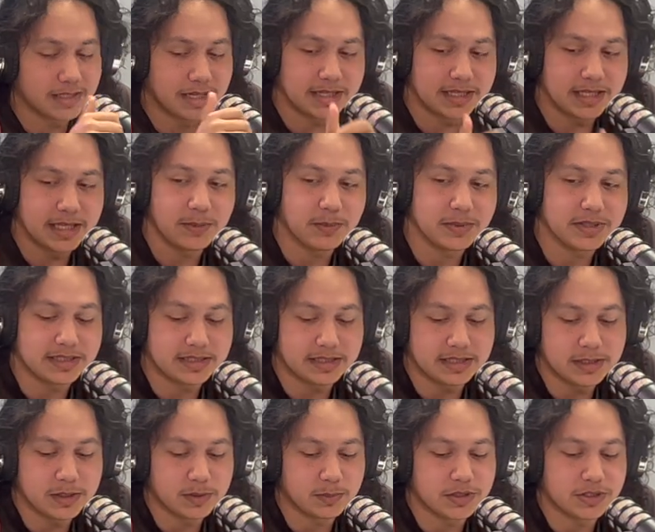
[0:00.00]
can't really
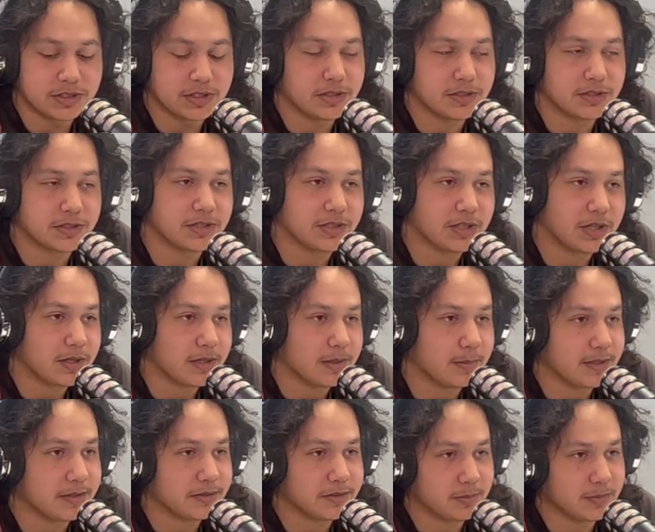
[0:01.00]
think of much else to talk
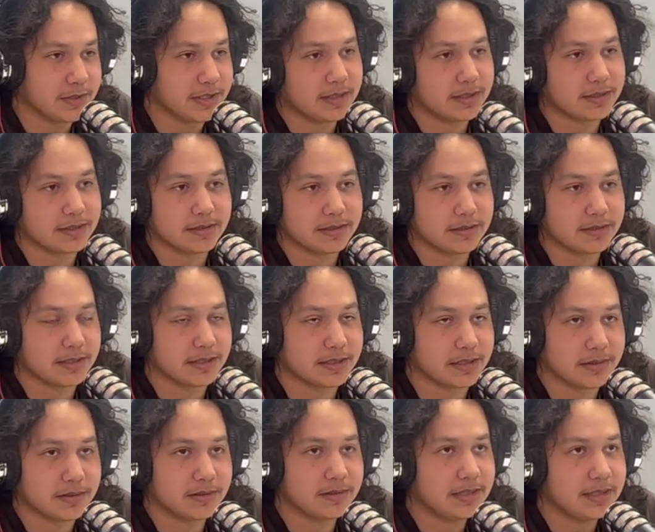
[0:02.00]
about, to be honest,
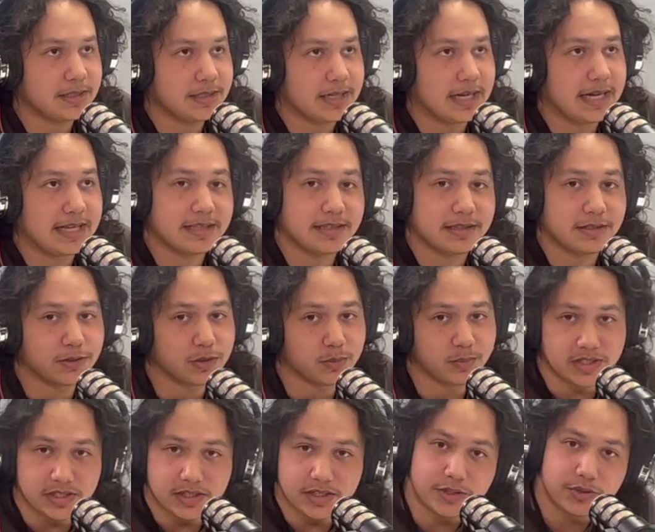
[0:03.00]
I think this will
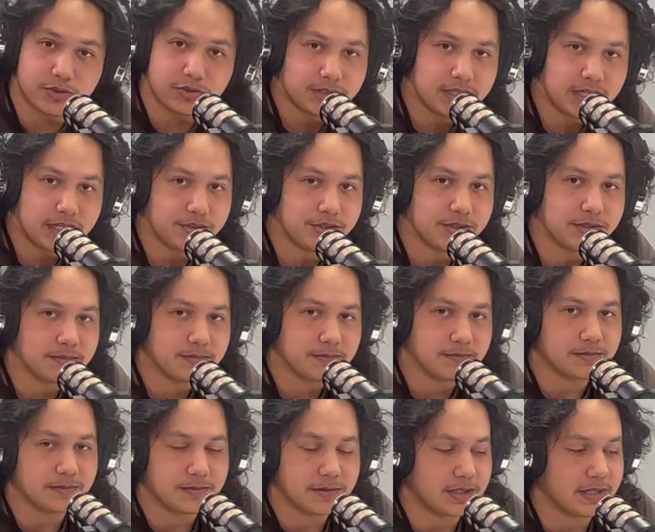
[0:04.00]
be a good introduction
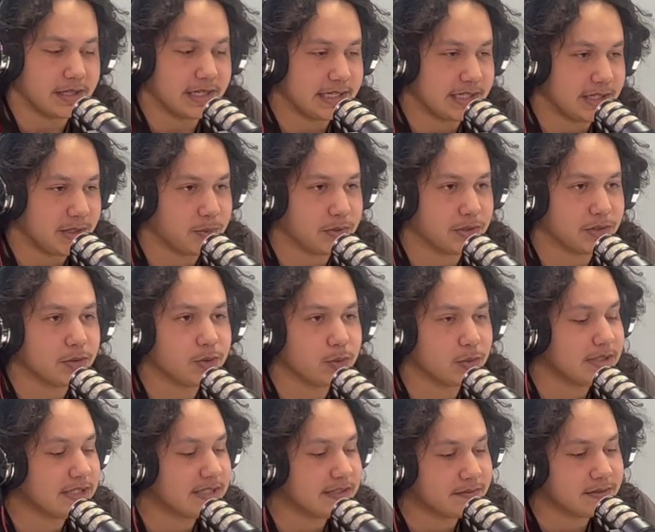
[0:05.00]
to anyone who
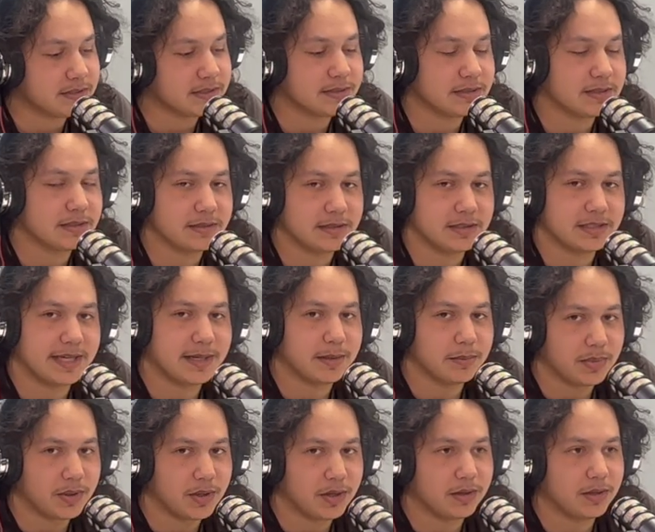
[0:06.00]
lives in the St.
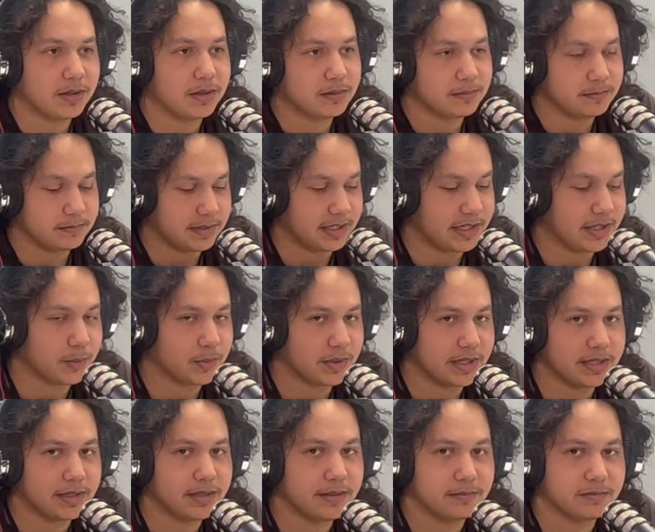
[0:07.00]
Paul
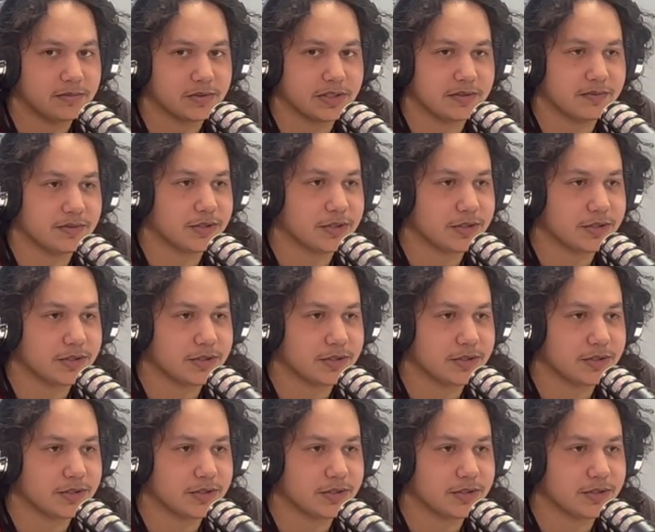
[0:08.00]
area or even just